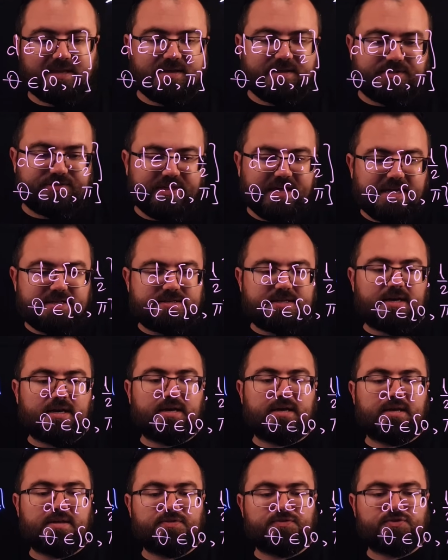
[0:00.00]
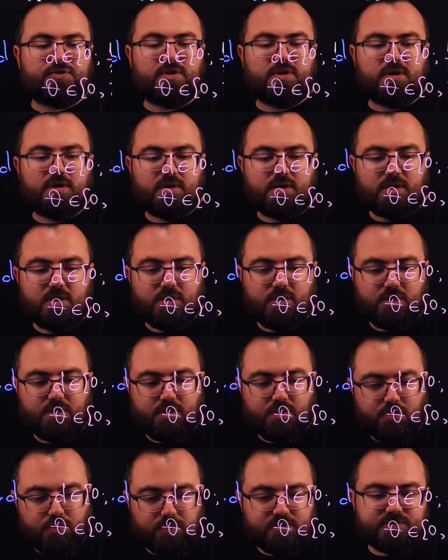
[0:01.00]
theta is
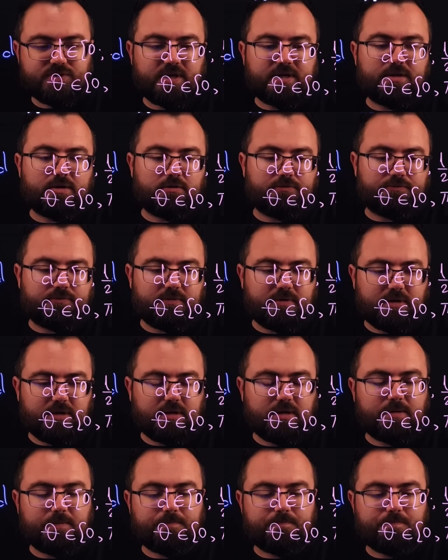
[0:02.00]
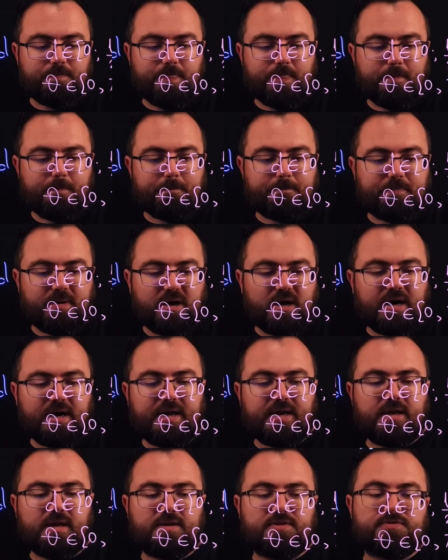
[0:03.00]
cosine of um,
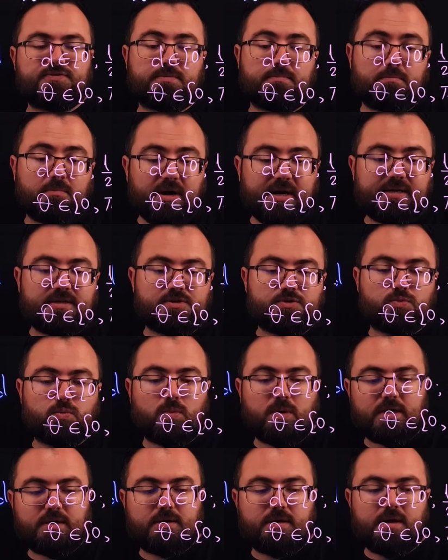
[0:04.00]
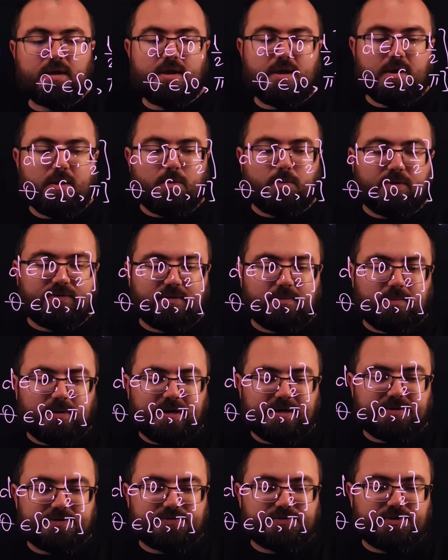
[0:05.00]
pi is minus 1 with a
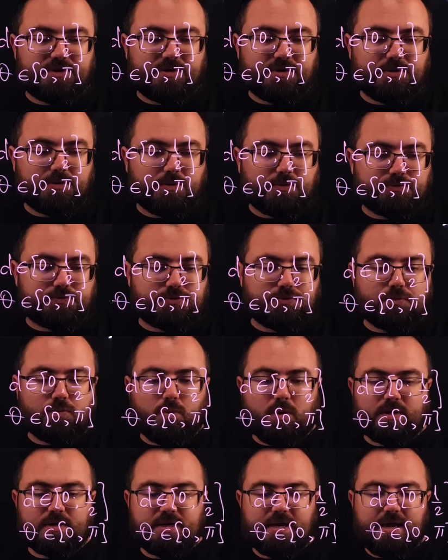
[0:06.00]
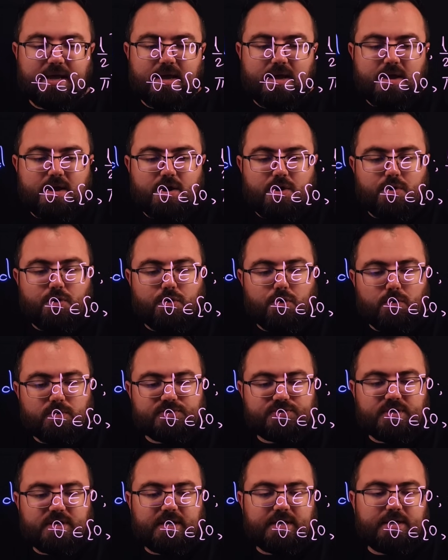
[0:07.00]
minus here goes to 1
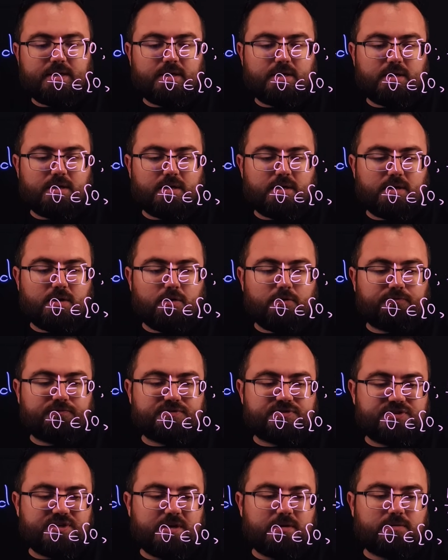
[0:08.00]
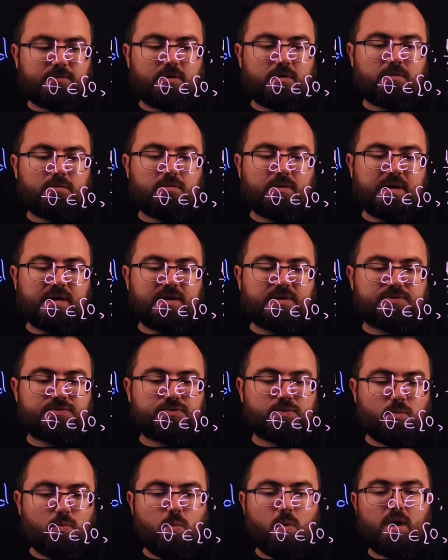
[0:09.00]
cosine of 0
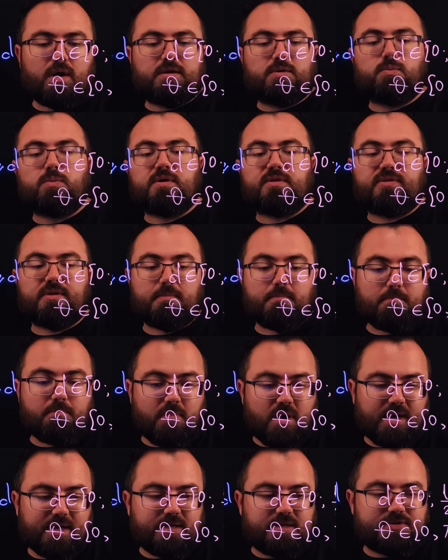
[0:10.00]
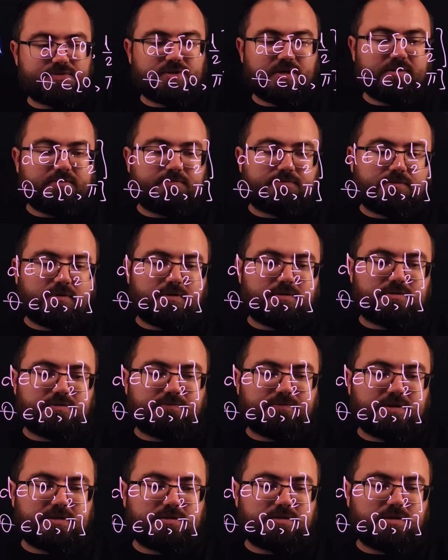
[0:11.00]
is 1 with the minus in front
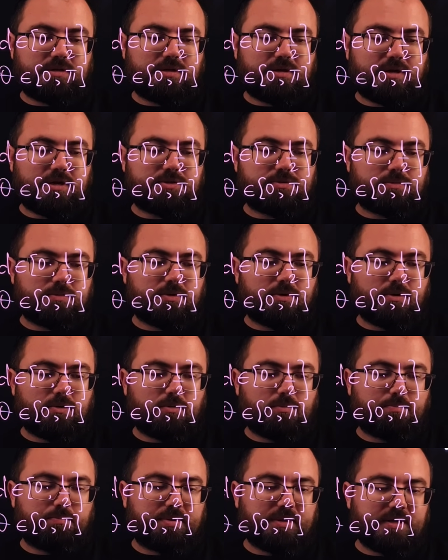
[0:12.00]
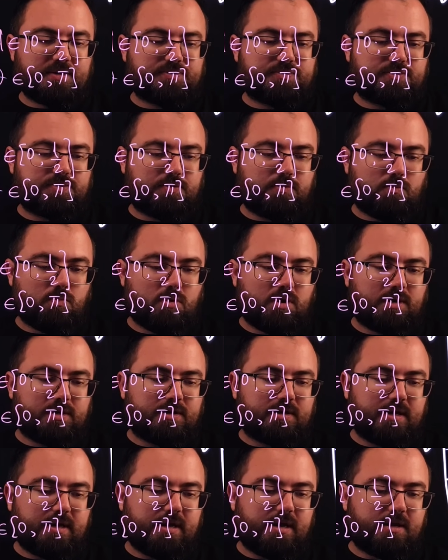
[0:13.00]
of it it'll go plus
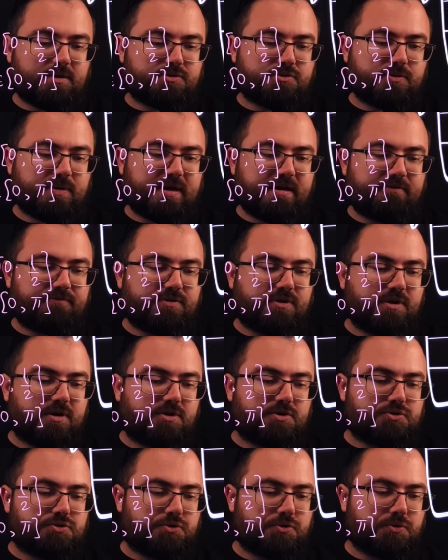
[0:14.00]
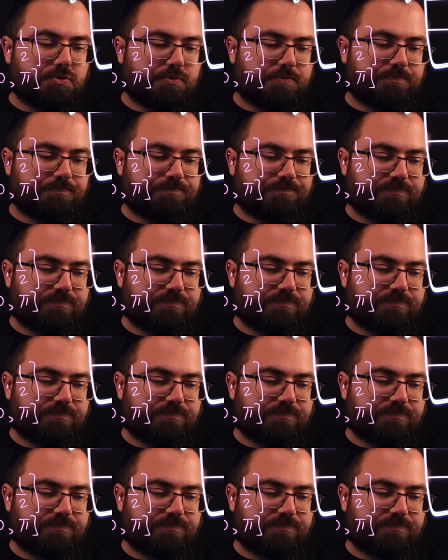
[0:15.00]
1 and you have here 2